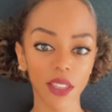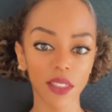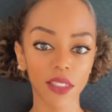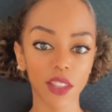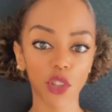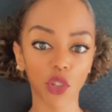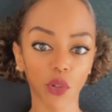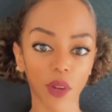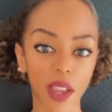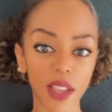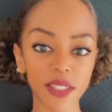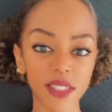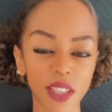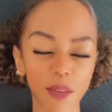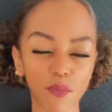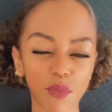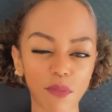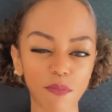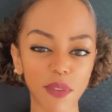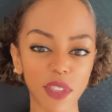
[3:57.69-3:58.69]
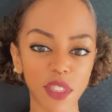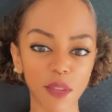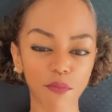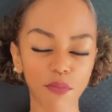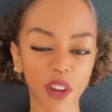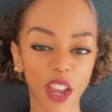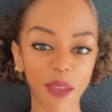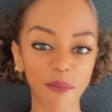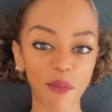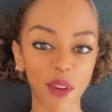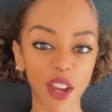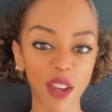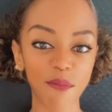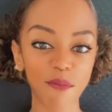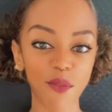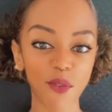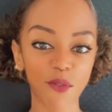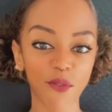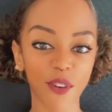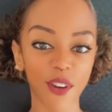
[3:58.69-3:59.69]
the tricep will be the primary
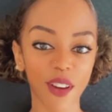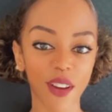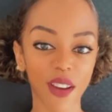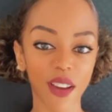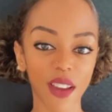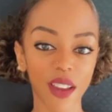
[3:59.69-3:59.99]
mover,